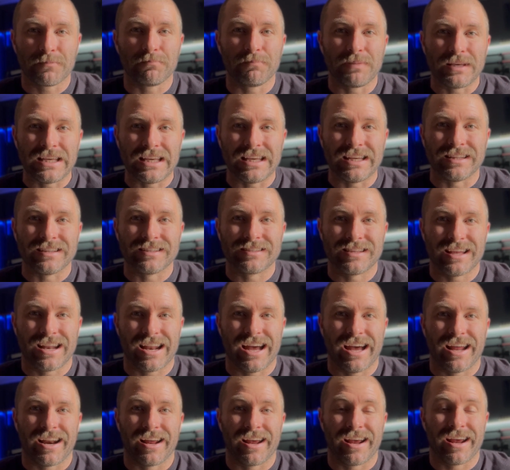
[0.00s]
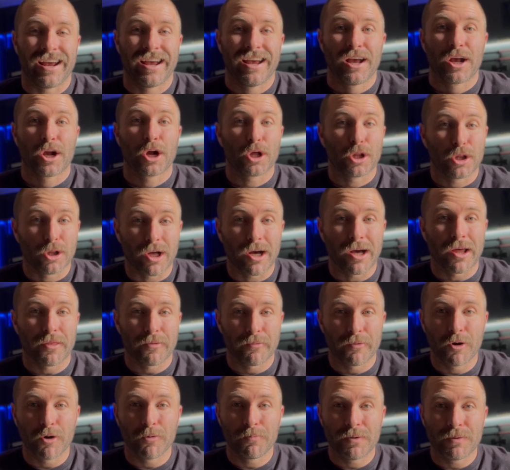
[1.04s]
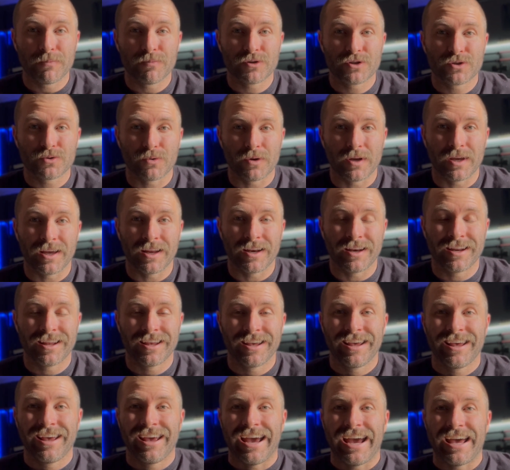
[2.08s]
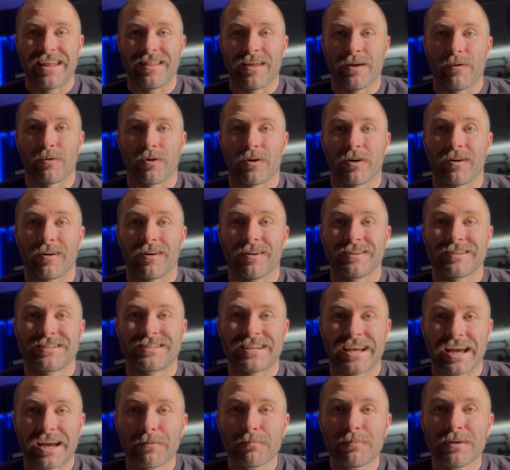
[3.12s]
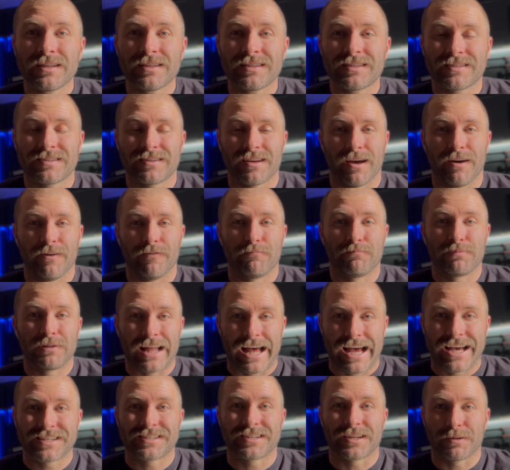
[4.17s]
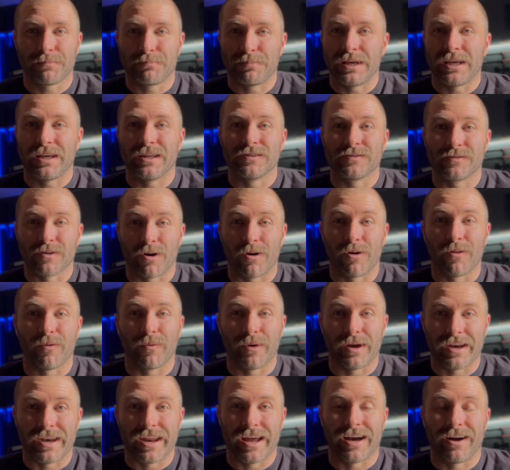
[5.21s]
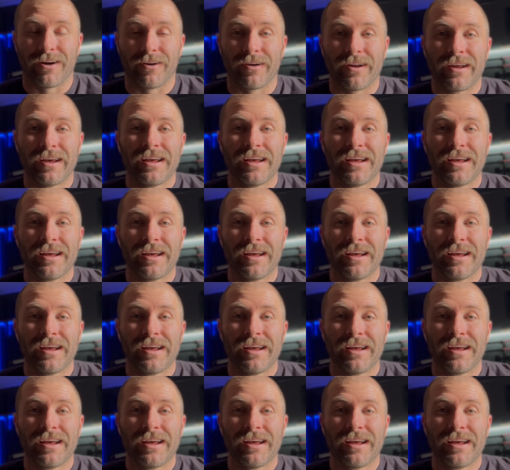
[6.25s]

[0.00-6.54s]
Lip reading: beads that had a cloth rope in between, and they were segments of plastic beads all the way down.